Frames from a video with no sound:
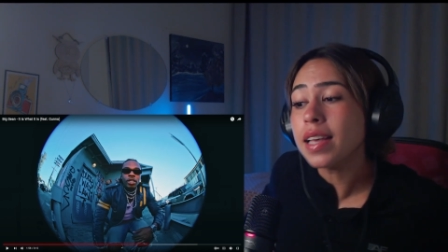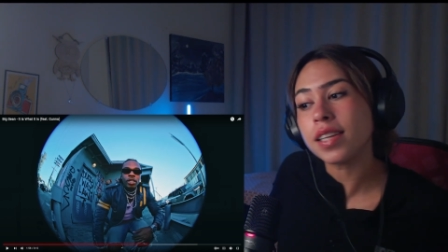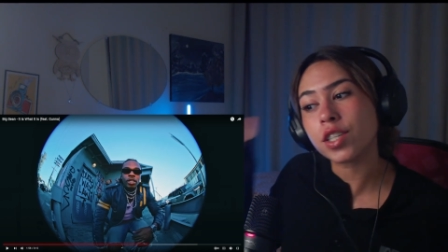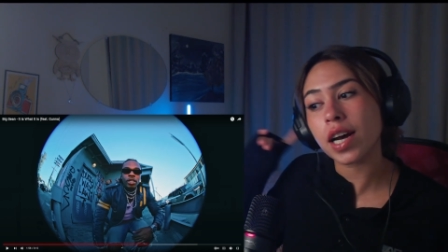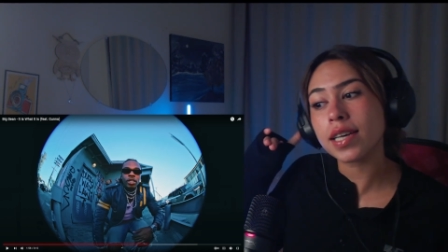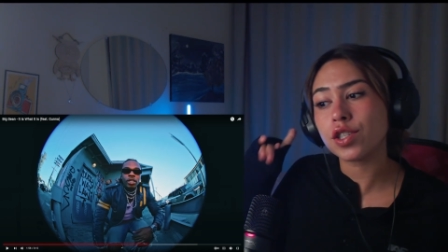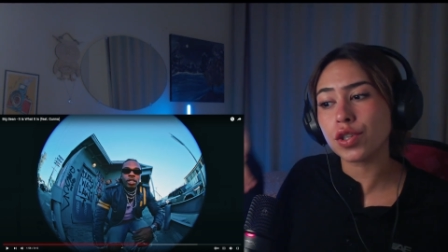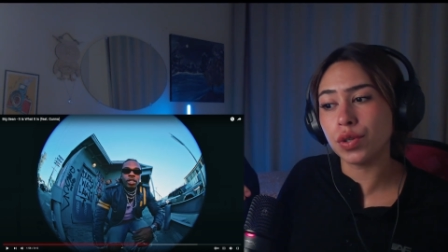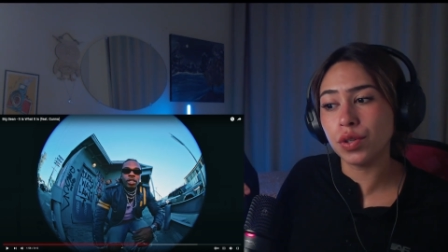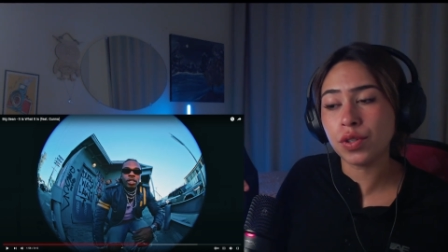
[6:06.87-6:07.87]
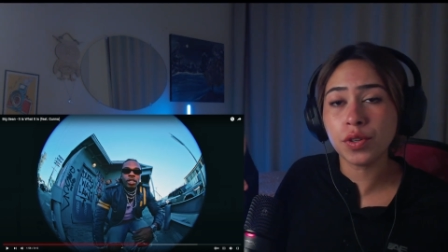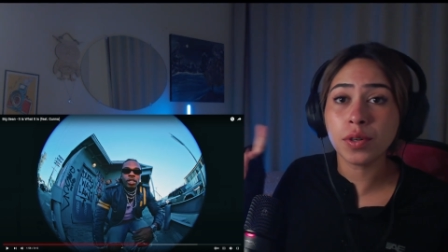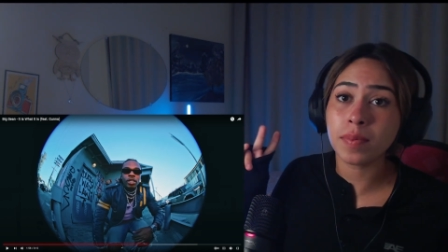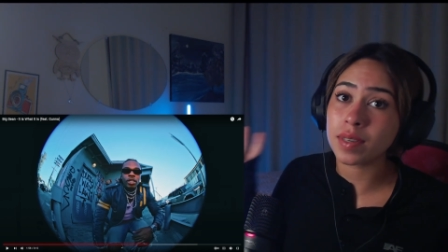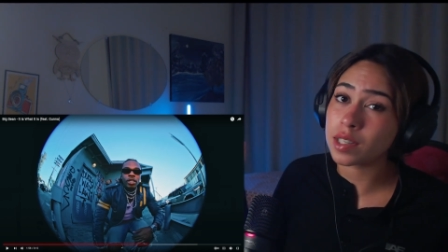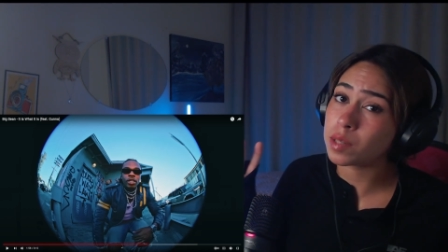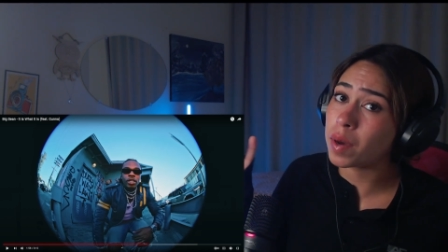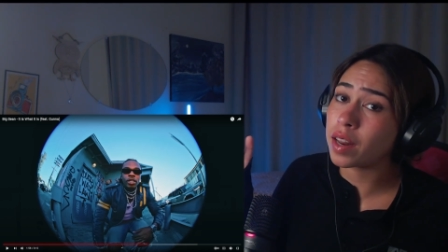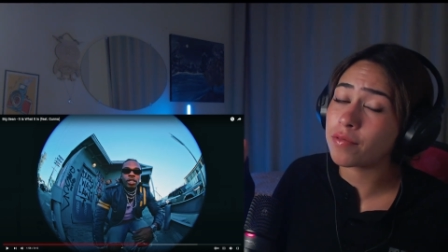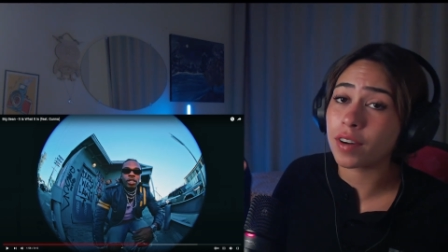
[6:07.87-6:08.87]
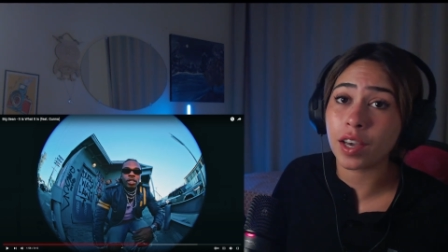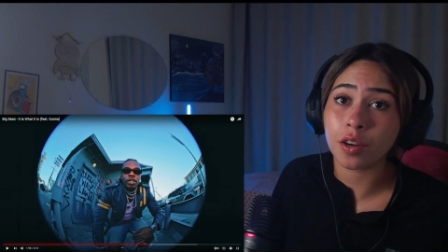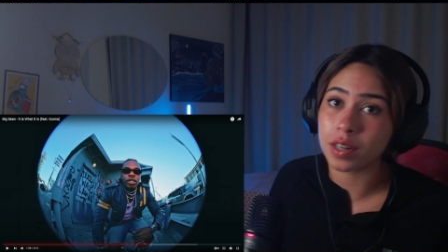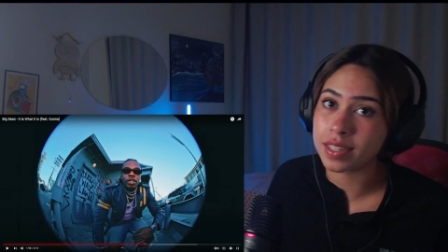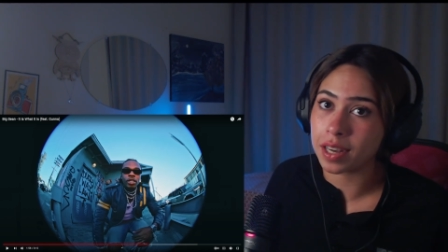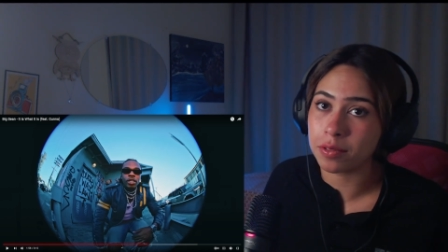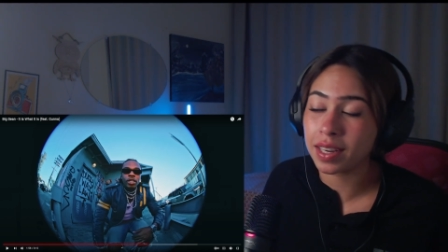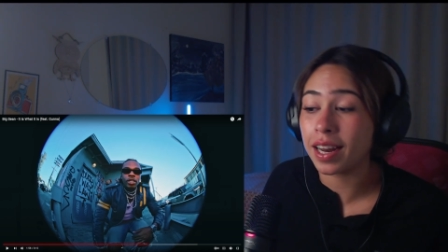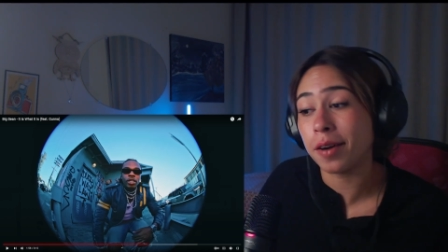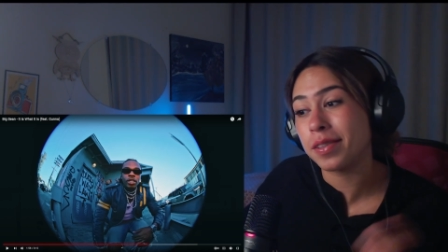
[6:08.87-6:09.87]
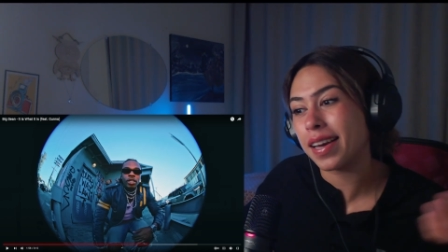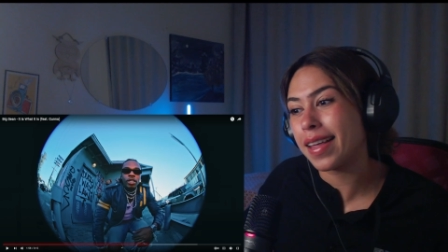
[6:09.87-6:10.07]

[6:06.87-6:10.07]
such as YouTube, Spotify, or SoundCloud.